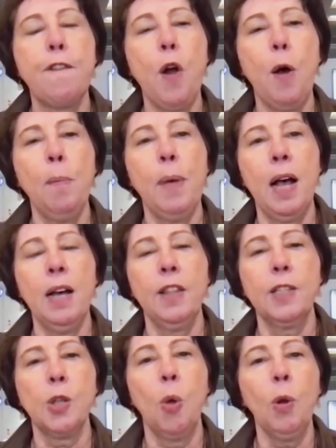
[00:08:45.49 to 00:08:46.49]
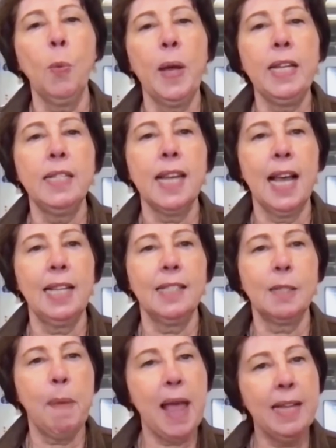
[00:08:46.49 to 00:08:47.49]
from the solar wind
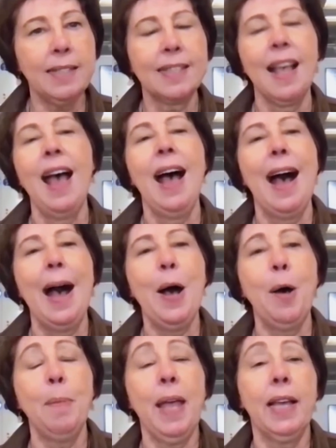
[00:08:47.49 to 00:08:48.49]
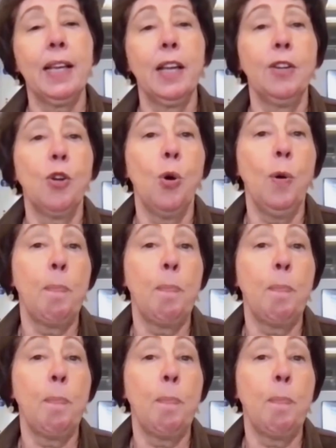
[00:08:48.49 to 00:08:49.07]
and space. It can